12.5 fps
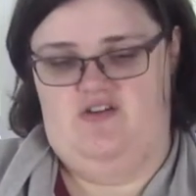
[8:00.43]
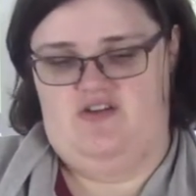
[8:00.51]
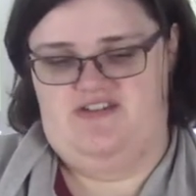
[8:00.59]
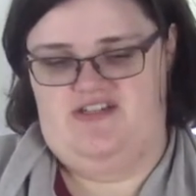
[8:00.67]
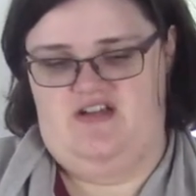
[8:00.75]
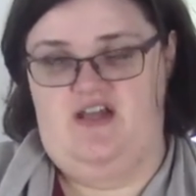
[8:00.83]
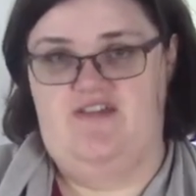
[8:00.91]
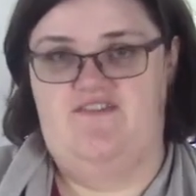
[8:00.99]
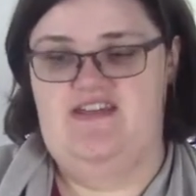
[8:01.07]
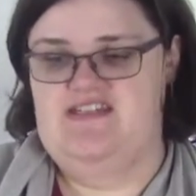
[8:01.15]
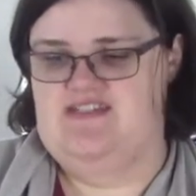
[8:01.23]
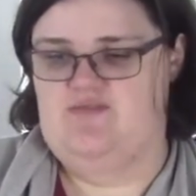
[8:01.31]
see all of
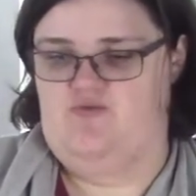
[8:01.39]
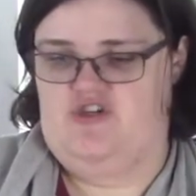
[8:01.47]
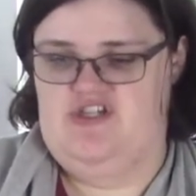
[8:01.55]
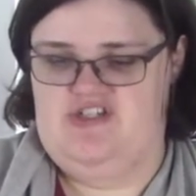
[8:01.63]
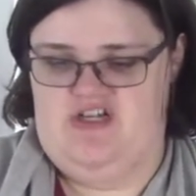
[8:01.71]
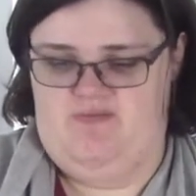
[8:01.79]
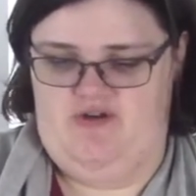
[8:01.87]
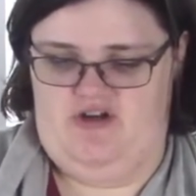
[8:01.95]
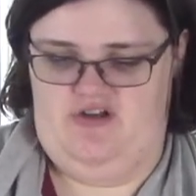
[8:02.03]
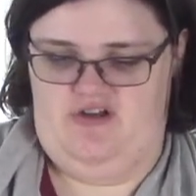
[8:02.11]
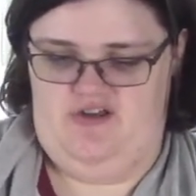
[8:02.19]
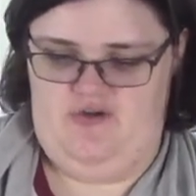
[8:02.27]
this? We're just gonna
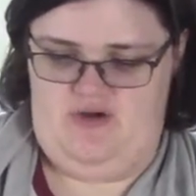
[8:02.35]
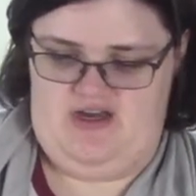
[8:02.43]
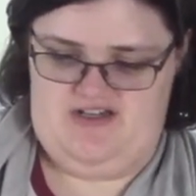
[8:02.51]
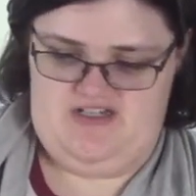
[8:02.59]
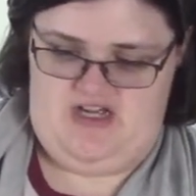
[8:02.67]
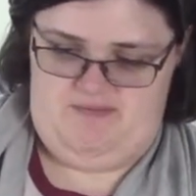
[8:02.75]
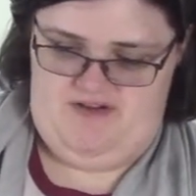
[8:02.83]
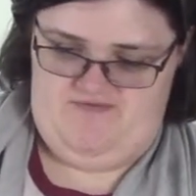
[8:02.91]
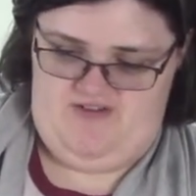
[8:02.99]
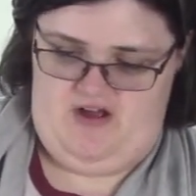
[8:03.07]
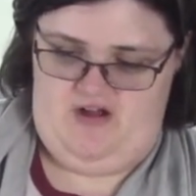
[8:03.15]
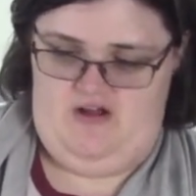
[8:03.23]
put glue on top
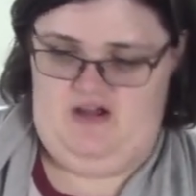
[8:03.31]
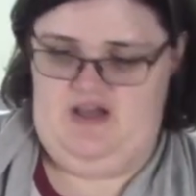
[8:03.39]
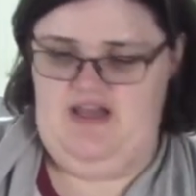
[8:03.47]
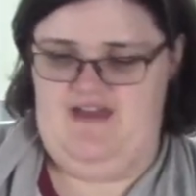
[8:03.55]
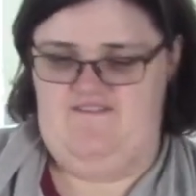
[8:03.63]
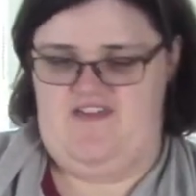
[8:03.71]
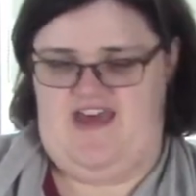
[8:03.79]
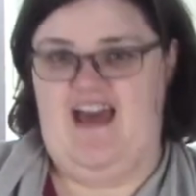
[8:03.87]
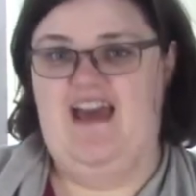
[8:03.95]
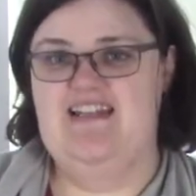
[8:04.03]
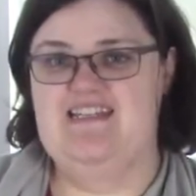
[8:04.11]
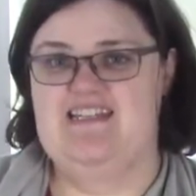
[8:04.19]
of all of
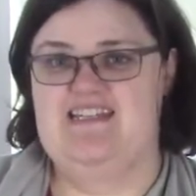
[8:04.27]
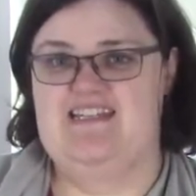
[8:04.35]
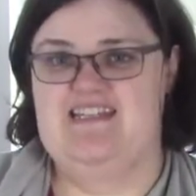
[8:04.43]
that,